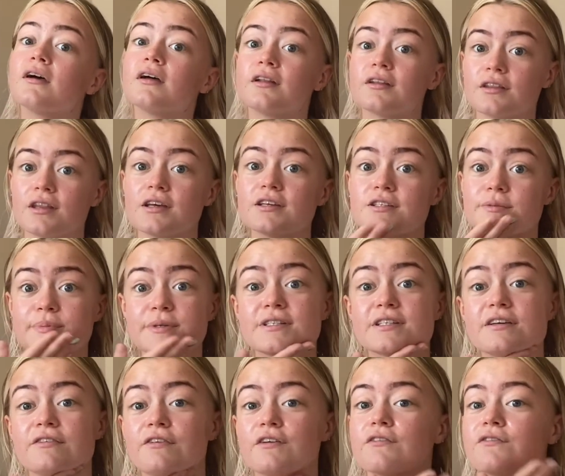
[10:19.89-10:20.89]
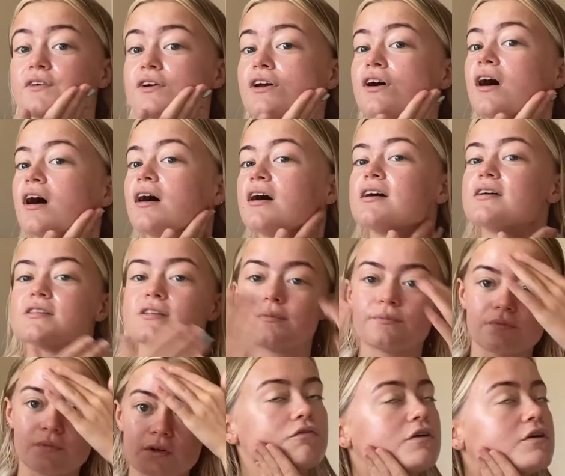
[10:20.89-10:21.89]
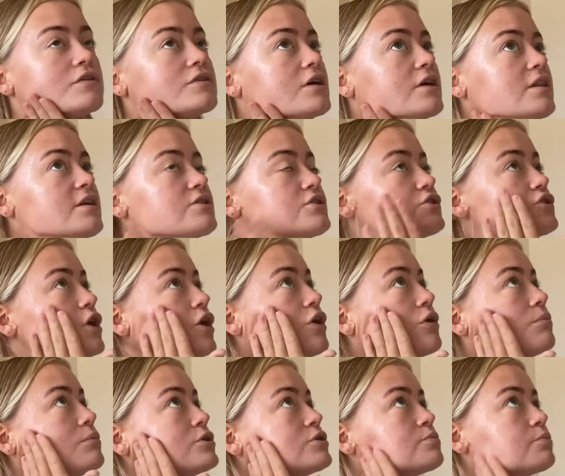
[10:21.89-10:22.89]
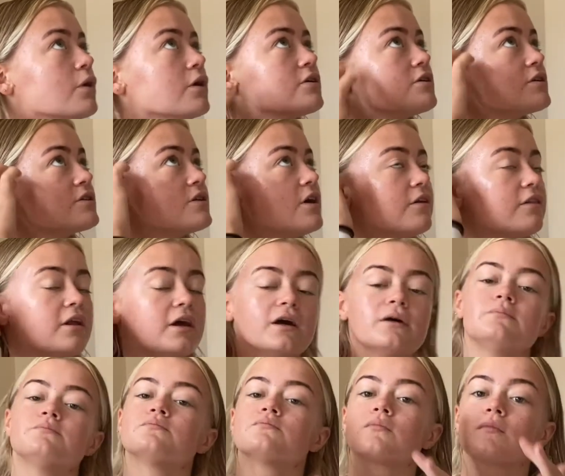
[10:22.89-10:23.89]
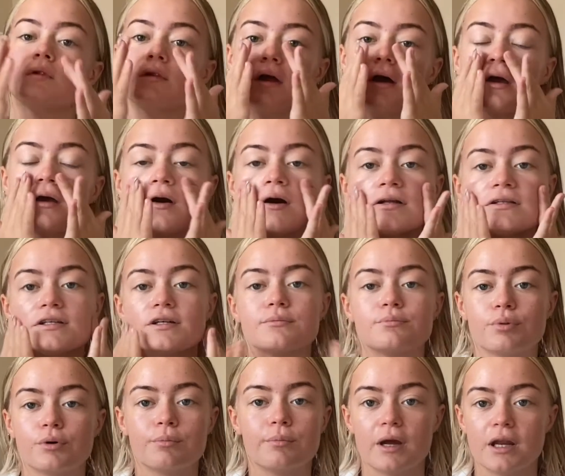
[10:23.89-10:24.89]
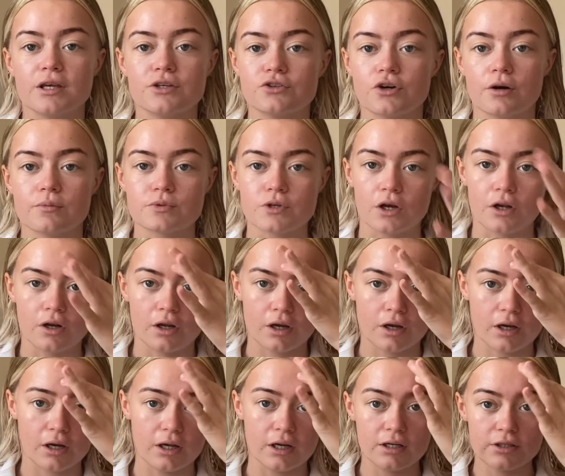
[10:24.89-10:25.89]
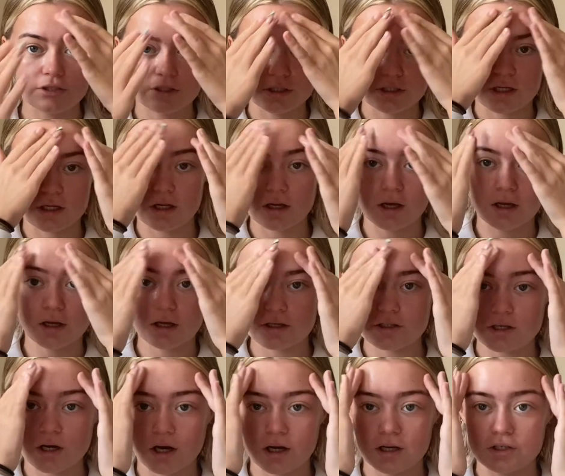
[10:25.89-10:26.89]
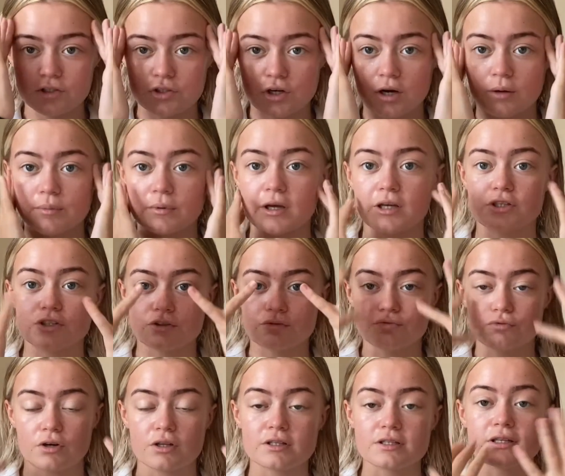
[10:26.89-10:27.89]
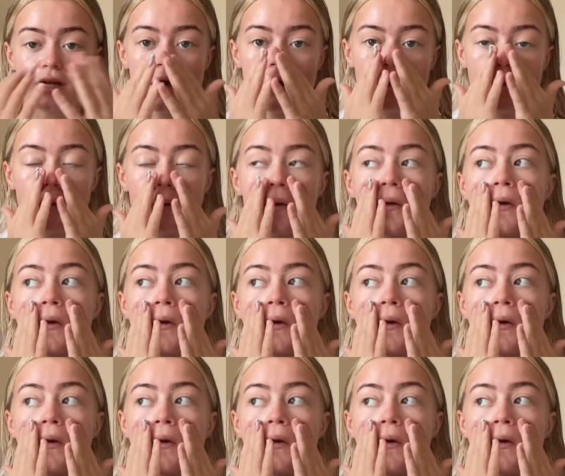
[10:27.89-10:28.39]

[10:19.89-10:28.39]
That's specific for your eyes. Feels like there's so much product on them. Like I didn't put many drops on. Like I literally did like a tiny drop. It just runs down